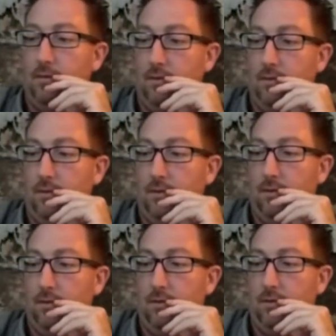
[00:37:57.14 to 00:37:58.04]

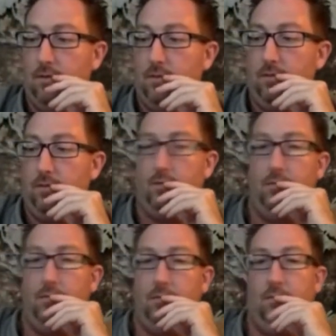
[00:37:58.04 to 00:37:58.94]

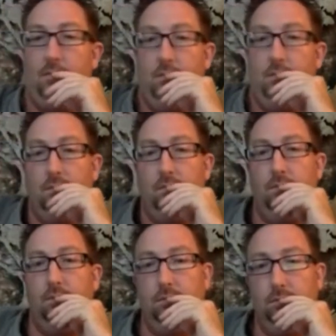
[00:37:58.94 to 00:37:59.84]

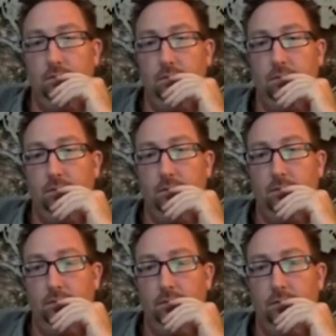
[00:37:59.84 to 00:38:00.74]

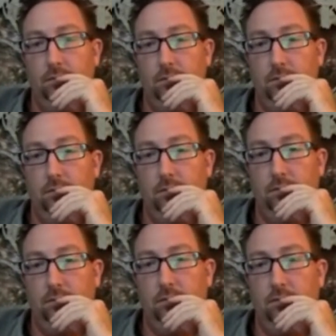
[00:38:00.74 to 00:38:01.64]

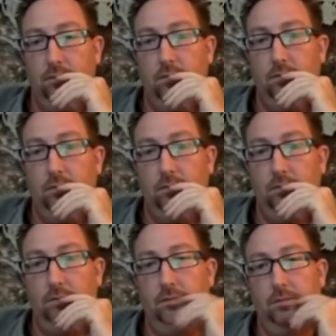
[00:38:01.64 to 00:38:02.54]

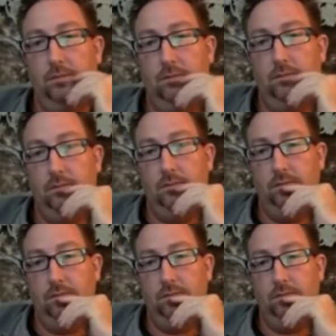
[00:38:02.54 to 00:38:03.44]

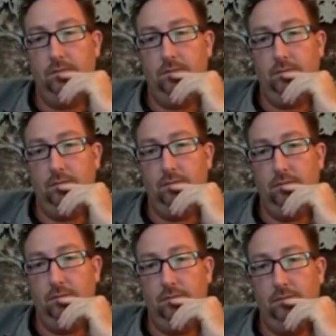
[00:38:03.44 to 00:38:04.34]

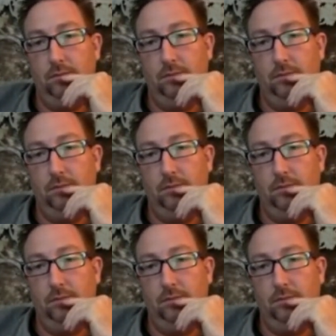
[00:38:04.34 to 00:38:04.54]
(silent)